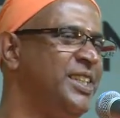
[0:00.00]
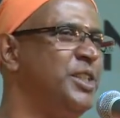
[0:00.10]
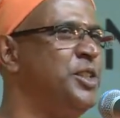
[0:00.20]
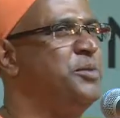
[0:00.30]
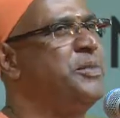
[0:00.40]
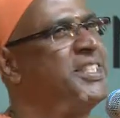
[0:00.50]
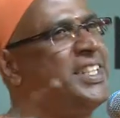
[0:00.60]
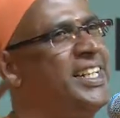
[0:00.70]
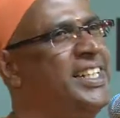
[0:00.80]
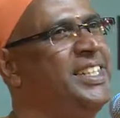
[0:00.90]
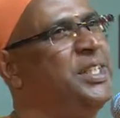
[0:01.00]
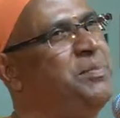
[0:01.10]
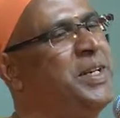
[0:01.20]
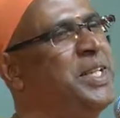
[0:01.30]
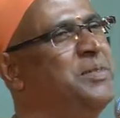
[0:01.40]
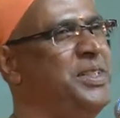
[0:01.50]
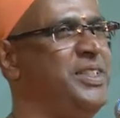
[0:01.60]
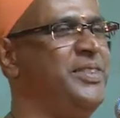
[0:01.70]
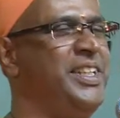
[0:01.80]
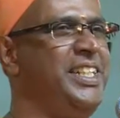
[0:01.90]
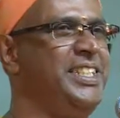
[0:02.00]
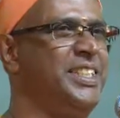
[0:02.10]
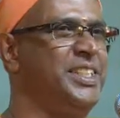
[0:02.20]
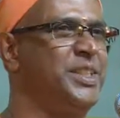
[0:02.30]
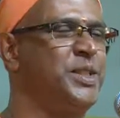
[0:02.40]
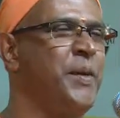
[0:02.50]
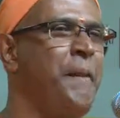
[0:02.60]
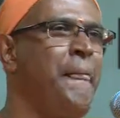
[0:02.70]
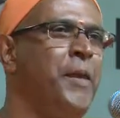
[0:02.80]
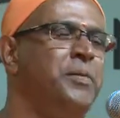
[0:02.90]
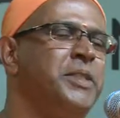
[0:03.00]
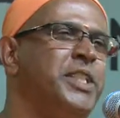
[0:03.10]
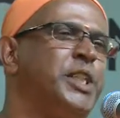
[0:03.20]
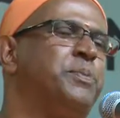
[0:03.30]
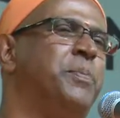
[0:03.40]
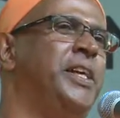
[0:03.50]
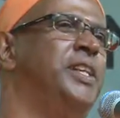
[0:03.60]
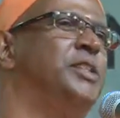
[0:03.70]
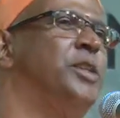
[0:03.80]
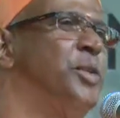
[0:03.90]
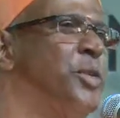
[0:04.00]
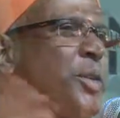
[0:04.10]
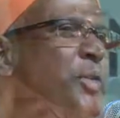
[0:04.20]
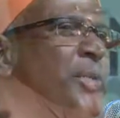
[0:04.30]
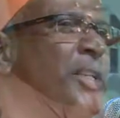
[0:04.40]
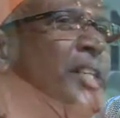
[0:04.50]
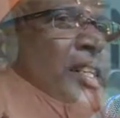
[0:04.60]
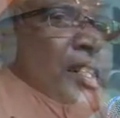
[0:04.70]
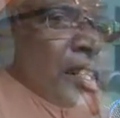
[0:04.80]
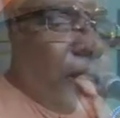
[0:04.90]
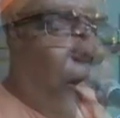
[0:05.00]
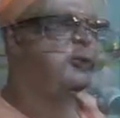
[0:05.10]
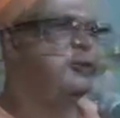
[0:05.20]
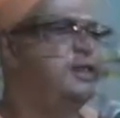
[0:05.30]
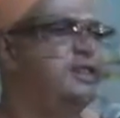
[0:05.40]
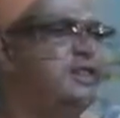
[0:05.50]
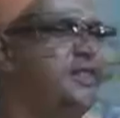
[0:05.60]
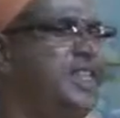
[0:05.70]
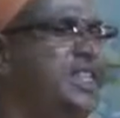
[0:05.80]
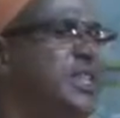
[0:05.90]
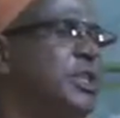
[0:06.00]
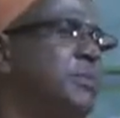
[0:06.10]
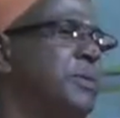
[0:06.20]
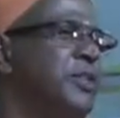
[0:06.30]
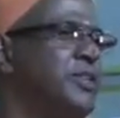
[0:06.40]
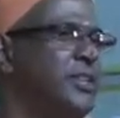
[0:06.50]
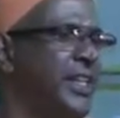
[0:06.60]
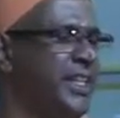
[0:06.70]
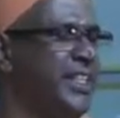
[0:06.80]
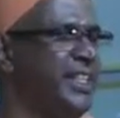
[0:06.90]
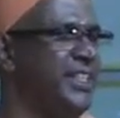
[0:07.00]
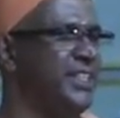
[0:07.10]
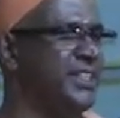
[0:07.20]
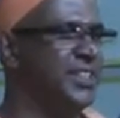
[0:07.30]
you must attend the Parliament of Religions. You must explain to the whole world the glory of Indian spiritual heritage.